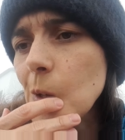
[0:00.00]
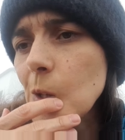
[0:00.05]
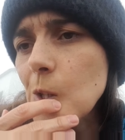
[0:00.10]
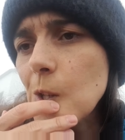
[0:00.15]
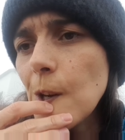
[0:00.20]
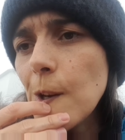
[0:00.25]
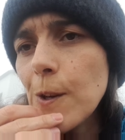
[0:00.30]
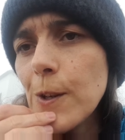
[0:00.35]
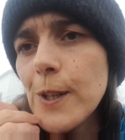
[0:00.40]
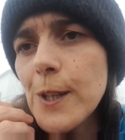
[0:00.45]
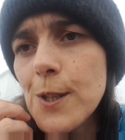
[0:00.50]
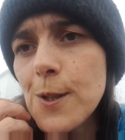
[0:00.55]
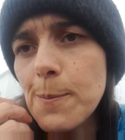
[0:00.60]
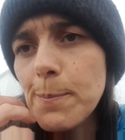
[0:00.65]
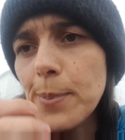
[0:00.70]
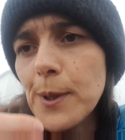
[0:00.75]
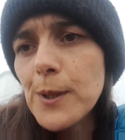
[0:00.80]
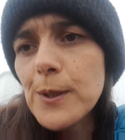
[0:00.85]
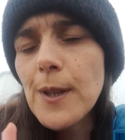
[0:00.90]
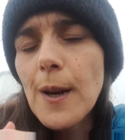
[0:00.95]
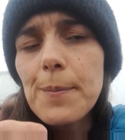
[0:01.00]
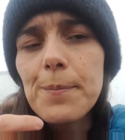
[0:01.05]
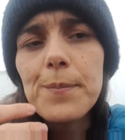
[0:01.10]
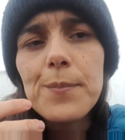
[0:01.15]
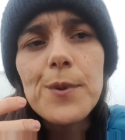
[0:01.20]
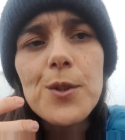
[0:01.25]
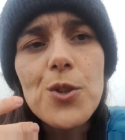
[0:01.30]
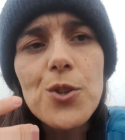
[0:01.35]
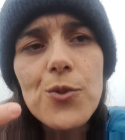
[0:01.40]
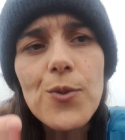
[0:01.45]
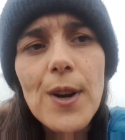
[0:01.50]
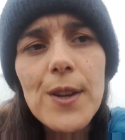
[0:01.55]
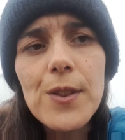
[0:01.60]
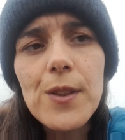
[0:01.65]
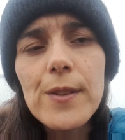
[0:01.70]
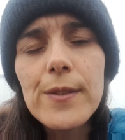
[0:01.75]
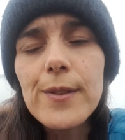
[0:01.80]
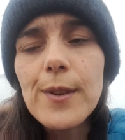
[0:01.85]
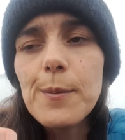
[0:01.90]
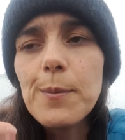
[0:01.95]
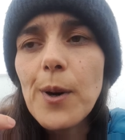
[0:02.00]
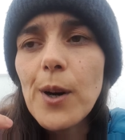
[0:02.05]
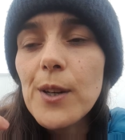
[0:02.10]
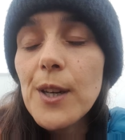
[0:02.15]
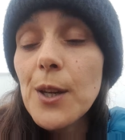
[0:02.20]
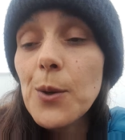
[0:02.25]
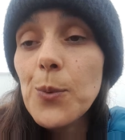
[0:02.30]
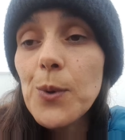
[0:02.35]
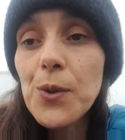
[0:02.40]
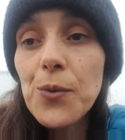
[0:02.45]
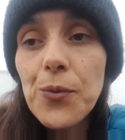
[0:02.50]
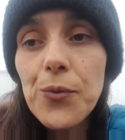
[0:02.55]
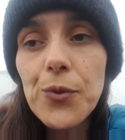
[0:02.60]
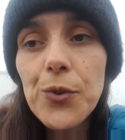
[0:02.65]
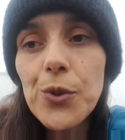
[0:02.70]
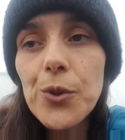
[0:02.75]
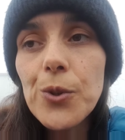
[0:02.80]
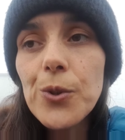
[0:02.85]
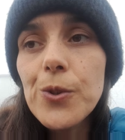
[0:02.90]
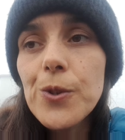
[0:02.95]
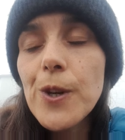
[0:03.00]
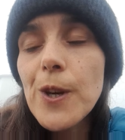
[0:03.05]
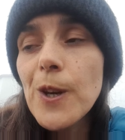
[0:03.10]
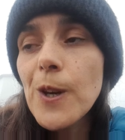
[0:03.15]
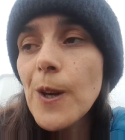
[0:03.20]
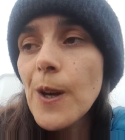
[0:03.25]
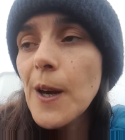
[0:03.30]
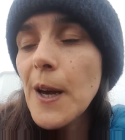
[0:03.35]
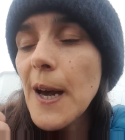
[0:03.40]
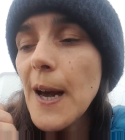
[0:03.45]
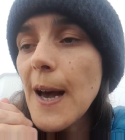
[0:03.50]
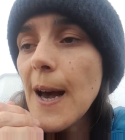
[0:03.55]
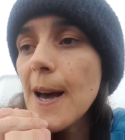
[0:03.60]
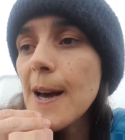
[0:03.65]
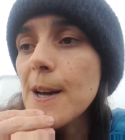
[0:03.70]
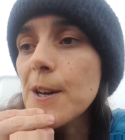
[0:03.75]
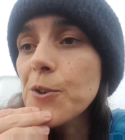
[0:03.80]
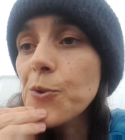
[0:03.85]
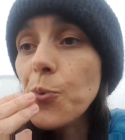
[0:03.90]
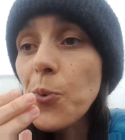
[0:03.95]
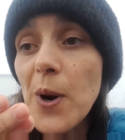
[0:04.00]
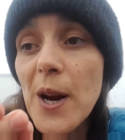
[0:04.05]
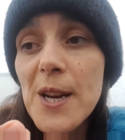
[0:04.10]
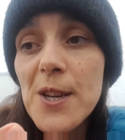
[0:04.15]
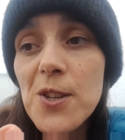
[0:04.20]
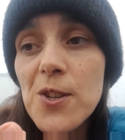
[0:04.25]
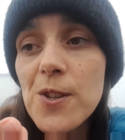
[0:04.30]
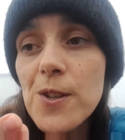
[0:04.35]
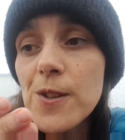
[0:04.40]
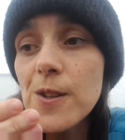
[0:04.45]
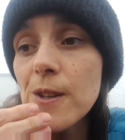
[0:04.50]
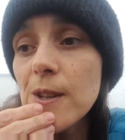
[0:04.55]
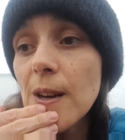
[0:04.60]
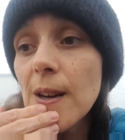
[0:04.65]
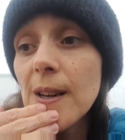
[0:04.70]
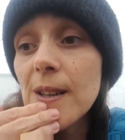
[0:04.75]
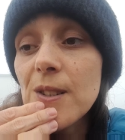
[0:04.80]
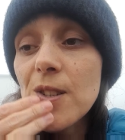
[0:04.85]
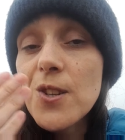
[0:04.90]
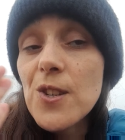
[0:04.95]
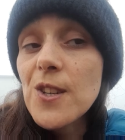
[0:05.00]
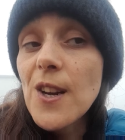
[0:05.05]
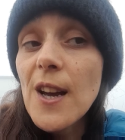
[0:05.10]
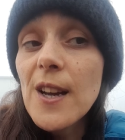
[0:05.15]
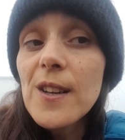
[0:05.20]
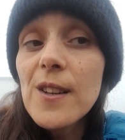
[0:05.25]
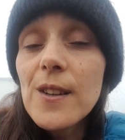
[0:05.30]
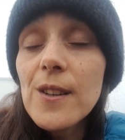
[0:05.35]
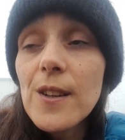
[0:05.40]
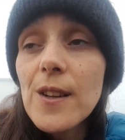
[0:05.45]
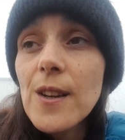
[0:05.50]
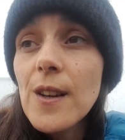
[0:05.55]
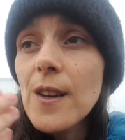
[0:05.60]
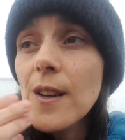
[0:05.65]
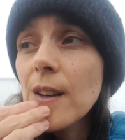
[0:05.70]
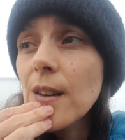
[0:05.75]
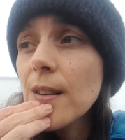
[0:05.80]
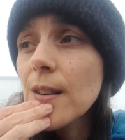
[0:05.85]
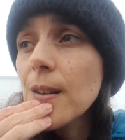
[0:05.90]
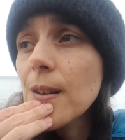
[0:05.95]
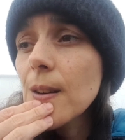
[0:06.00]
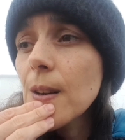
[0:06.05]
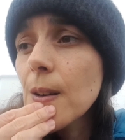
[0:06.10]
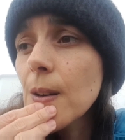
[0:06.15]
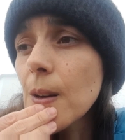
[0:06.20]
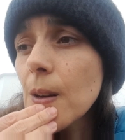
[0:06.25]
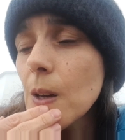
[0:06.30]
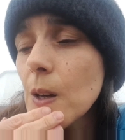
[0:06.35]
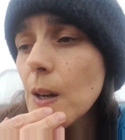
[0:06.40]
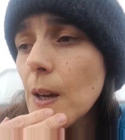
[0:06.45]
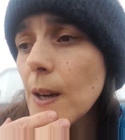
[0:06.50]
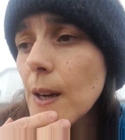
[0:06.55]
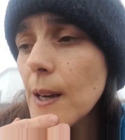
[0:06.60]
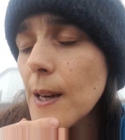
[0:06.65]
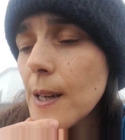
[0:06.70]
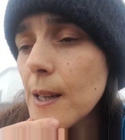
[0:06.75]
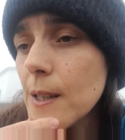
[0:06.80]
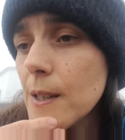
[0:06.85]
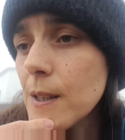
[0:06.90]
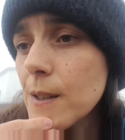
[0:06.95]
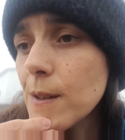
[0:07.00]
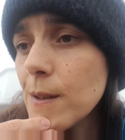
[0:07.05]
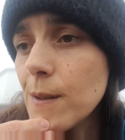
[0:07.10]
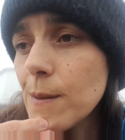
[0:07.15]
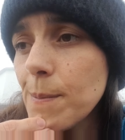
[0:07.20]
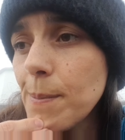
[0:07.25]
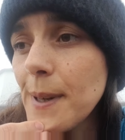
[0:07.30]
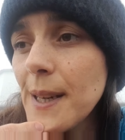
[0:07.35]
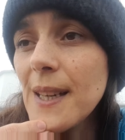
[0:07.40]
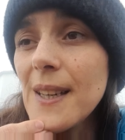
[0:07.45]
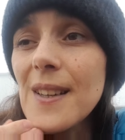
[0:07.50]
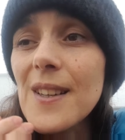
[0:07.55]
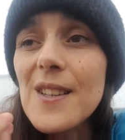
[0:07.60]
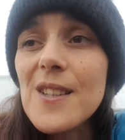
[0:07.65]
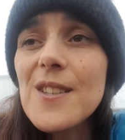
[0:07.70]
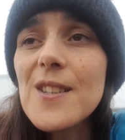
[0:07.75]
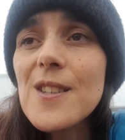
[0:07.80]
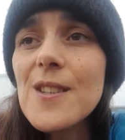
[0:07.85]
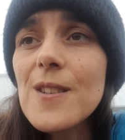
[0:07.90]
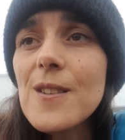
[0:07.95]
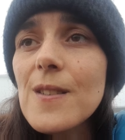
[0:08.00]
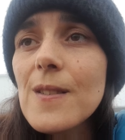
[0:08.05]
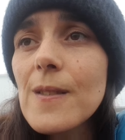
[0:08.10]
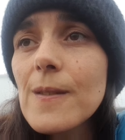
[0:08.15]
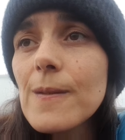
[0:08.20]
So you need to build up the strength of the body with food and rest and sun and peace.